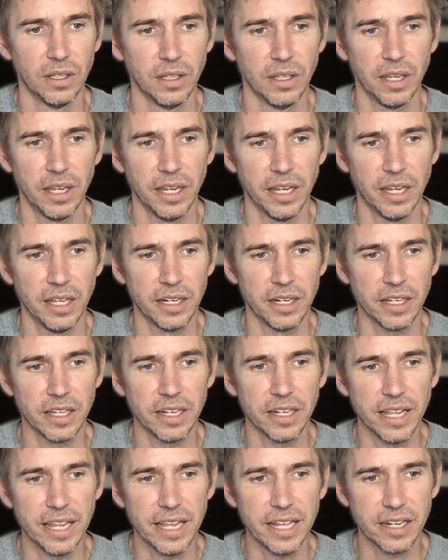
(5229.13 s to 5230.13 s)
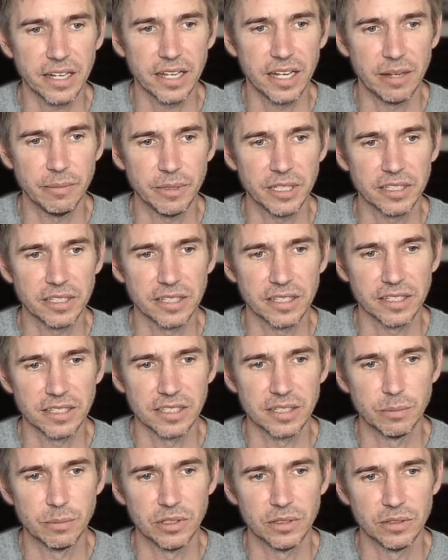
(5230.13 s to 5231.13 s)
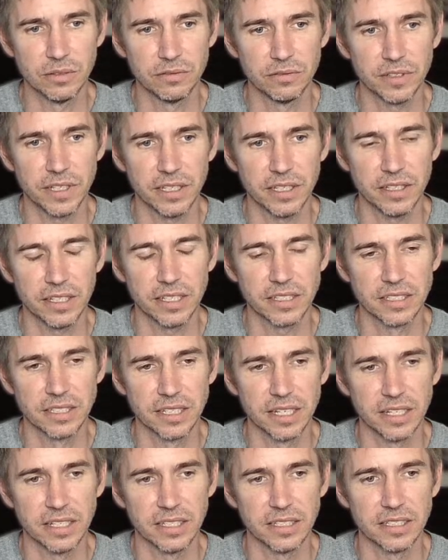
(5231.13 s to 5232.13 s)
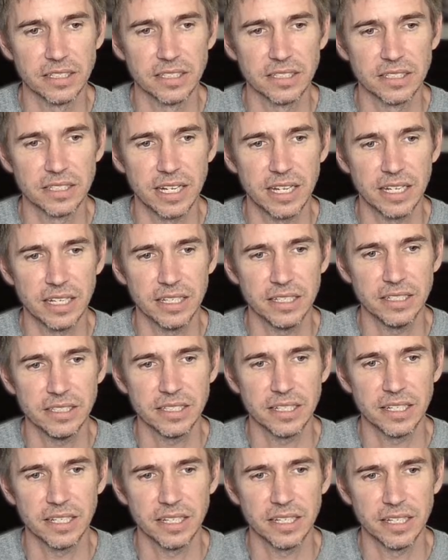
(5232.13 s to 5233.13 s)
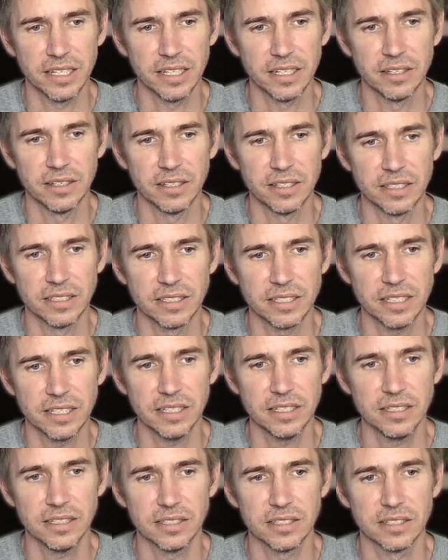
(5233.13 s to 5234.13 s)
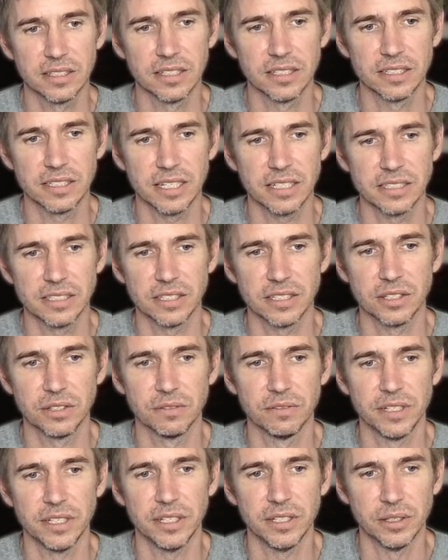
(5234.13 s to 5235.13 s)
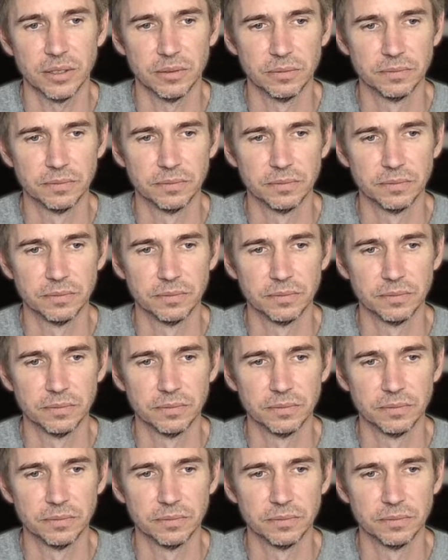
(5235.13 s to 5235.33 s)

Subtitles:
And I can add a comment to the symbol file that says size, and it says the size is 3DO.